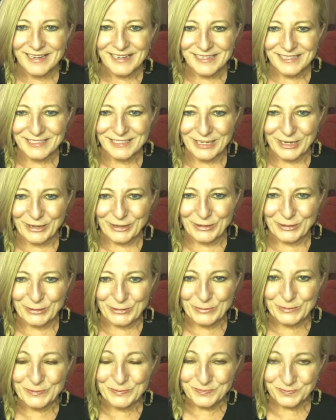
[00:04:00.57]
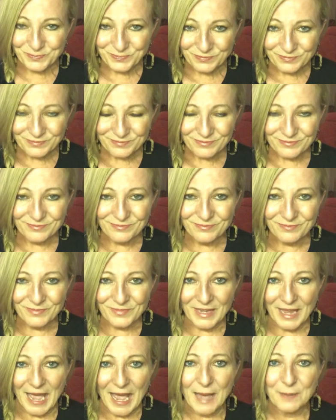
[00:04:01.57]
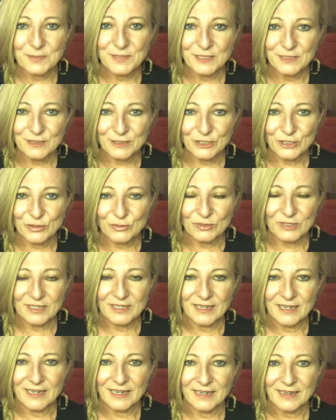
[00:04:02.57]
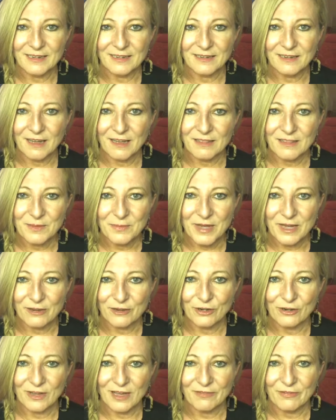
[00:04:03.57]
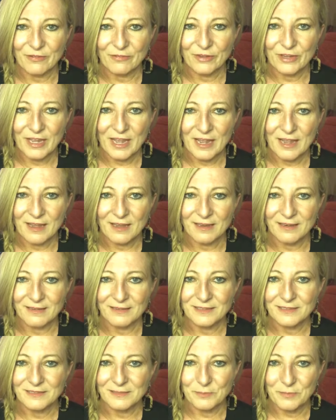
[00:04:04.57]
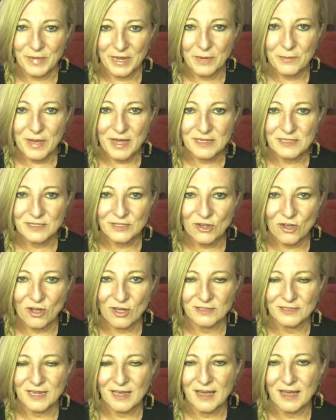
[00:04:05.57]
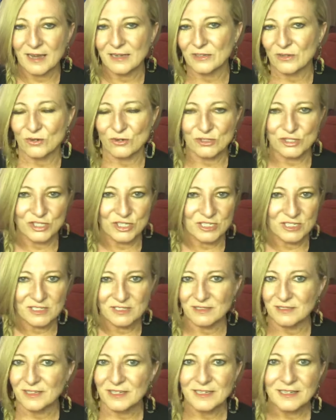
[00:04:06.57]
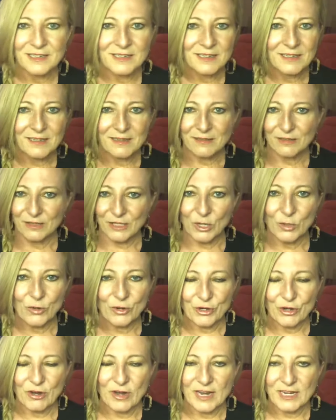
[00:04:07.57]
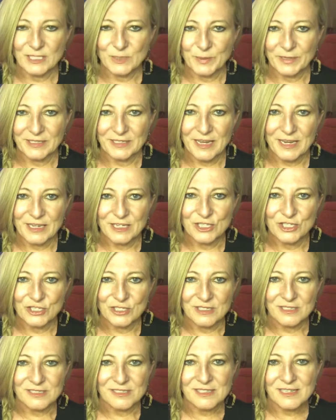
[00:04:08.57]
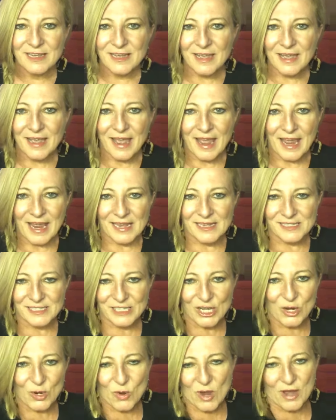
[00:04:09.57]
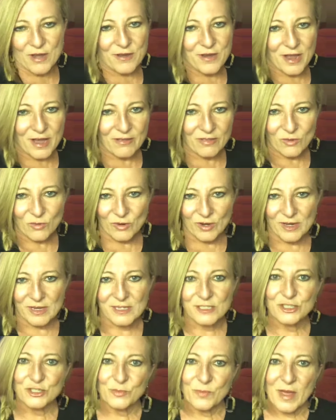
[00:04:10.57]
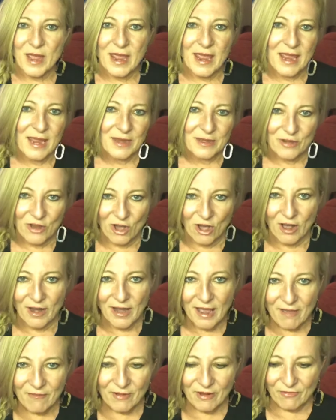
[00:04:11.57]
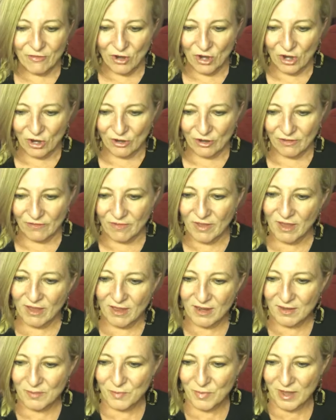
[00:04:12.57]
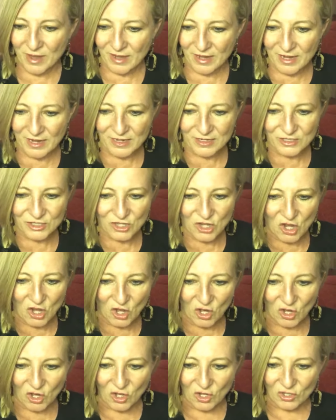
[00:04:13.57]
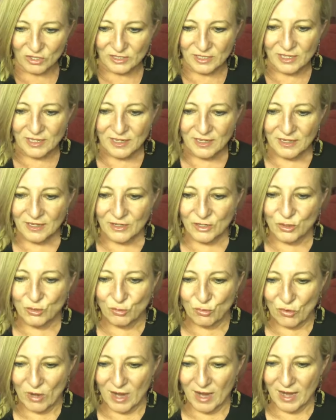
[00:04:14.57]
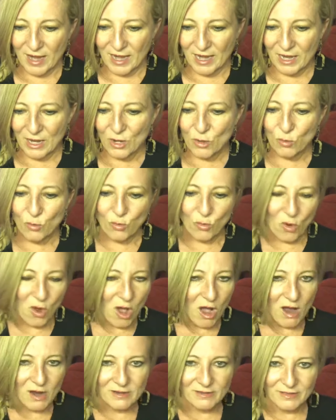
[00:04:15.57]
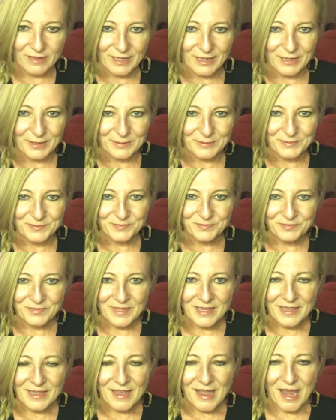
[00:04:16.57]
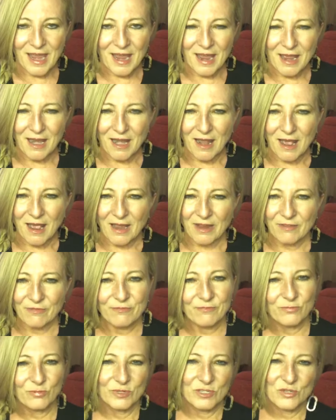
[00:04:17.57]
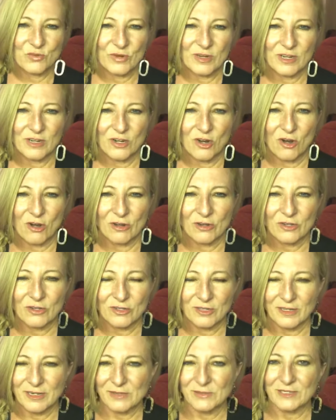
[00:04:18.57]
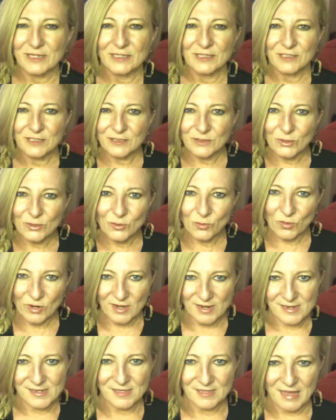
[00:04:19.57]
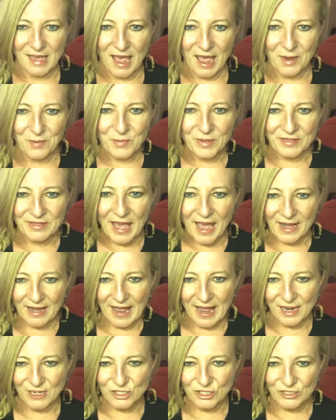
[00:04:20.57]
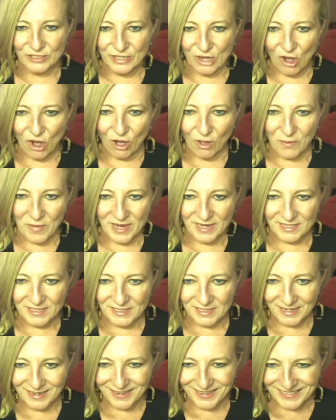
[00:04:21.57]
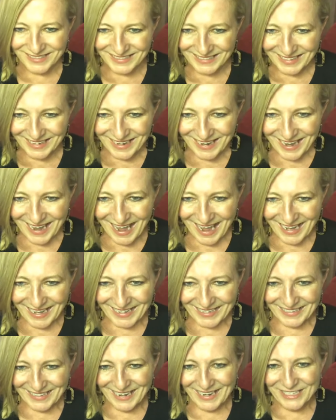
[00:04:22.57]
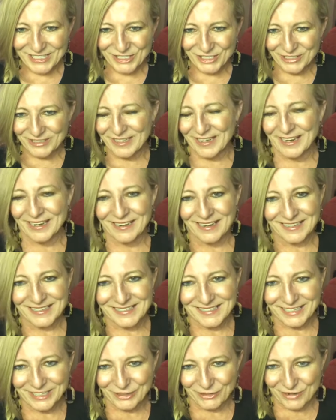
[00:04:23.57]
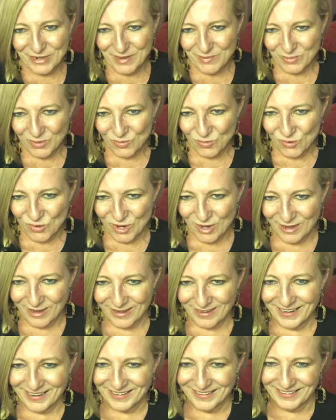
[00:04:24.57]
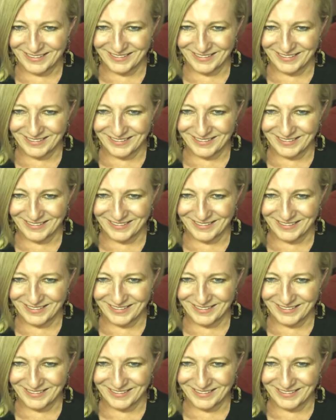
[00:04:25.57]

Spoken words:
So absolutely cut them out of your life if you can, minimize the contact, or just lower your expectations. And so another one is, you may not have ever heard of it, but it is called gray rock them. And I was reading an article and I was like, good Lord, what is that? But that actually all makes sense. Hey, yes, Jelaine, I see your number 1.